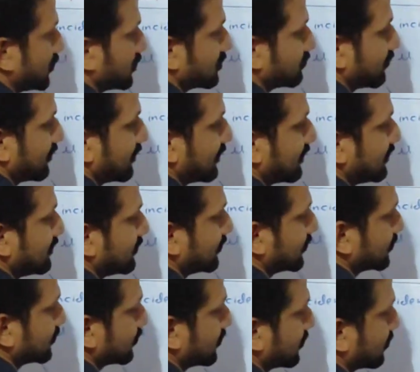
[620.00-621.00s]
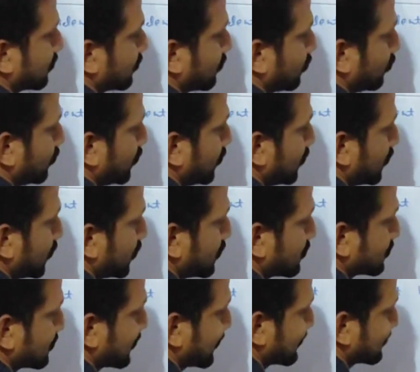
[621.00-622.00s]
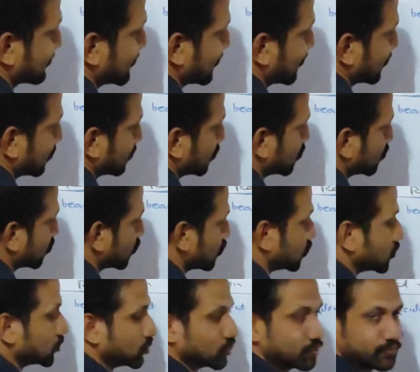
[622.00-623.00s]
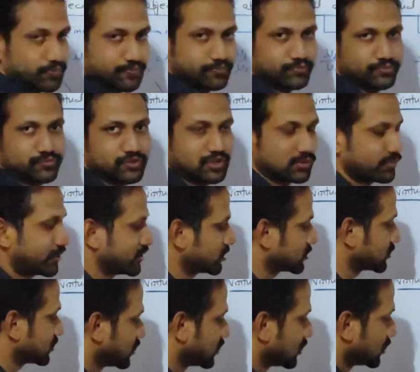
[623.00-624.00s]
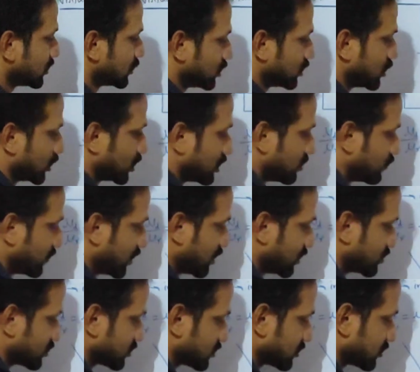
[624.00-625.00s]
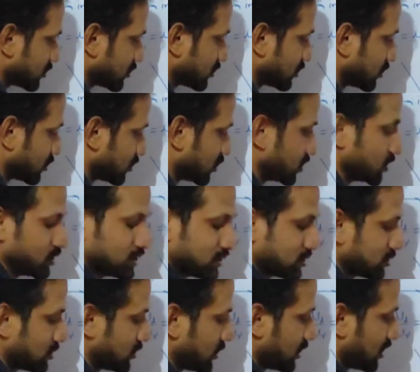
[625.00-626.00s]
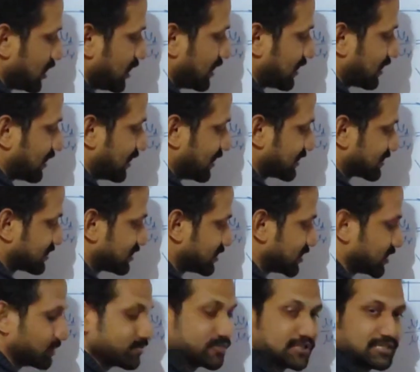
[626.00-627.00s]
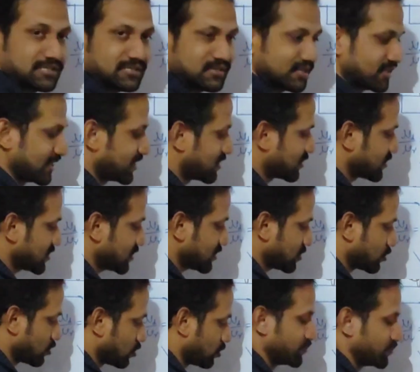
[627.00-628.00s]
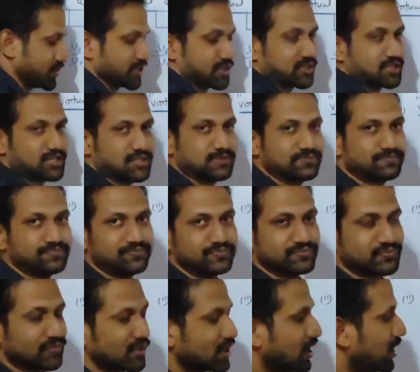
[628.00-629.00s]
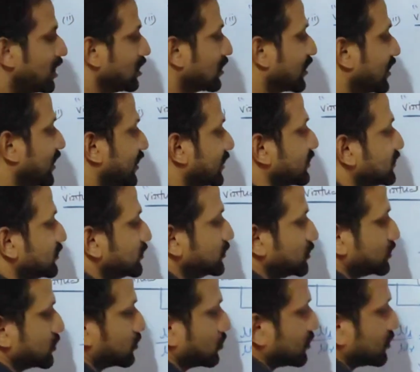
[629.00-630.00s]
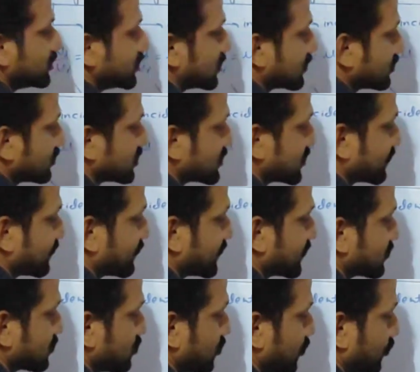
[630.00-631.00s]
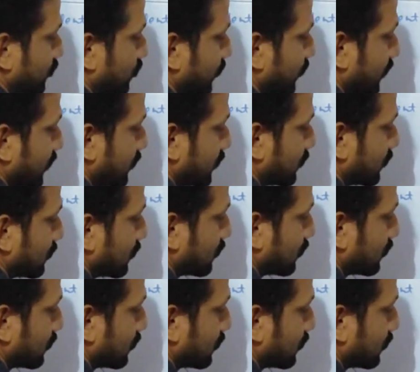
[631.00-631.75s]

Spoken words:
it is very clear that V is less than u. That means the image is at lesser depth than the object. Okay, so here the shift is going to be,